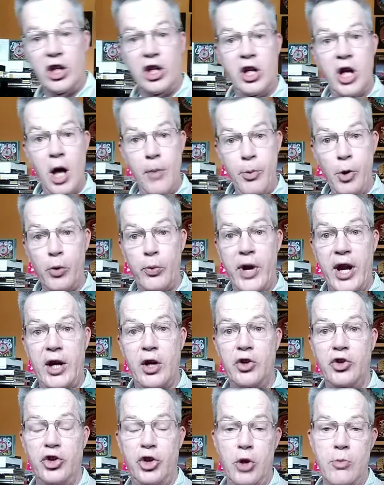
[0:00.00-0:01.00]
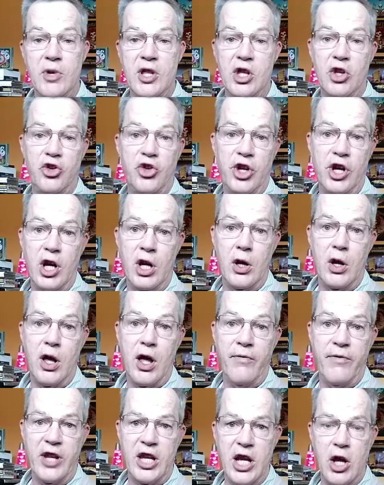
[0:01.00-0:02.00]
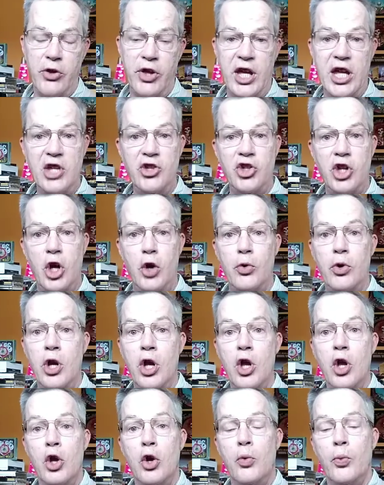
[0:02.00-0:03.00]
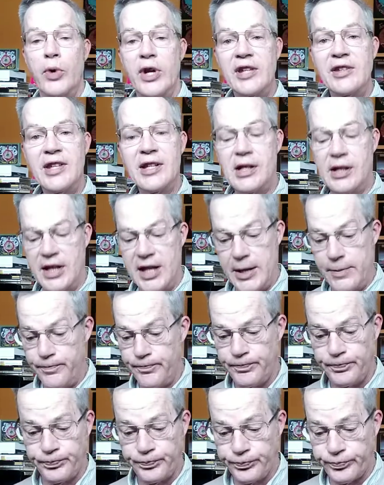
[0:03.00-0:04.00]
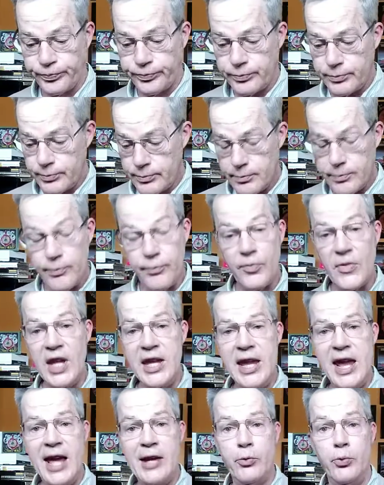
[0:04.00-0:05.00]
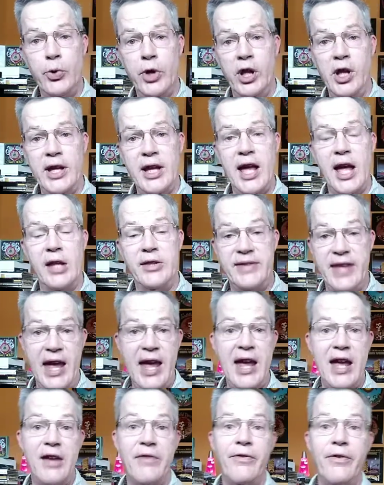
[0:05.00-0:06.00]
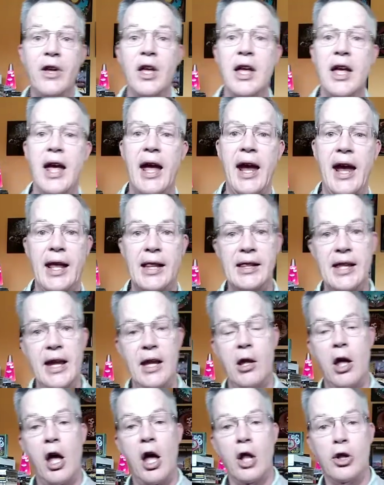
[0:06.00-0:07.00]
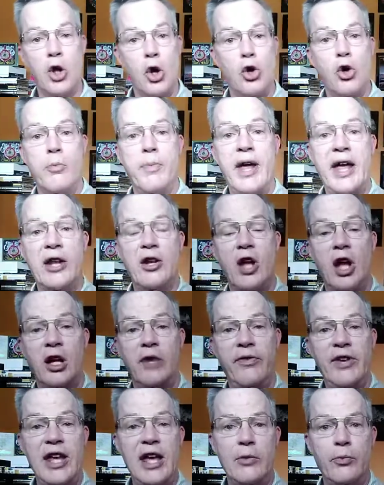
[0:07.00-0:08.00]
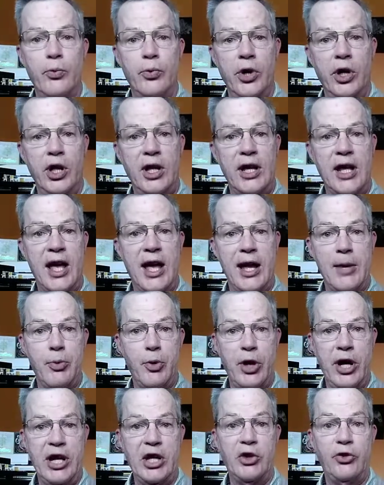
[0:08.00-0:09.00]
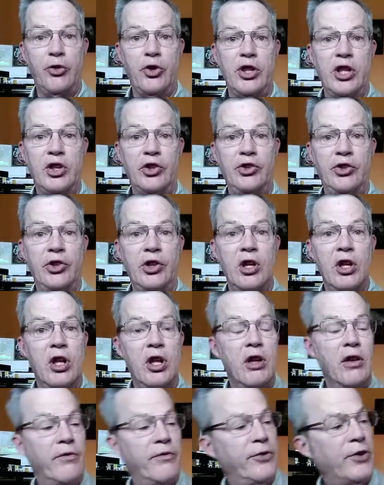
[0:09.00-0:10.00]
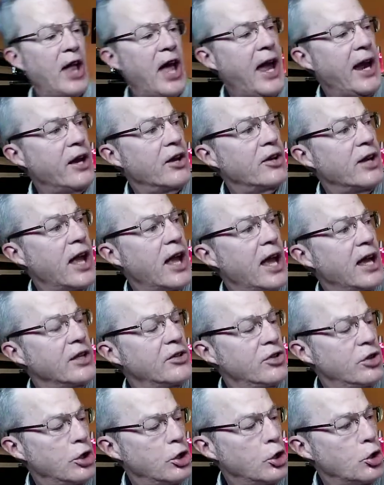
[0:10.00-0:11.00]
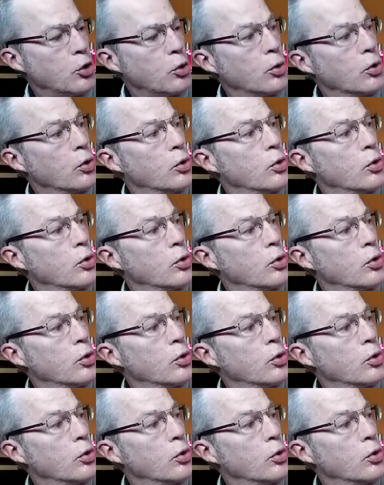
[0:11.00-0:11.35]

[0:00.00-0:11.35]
a couple of records to me this year, and a video that he showed recently, he had really high, Dave at Local Bandography had really high praise for this Fly or Die 2.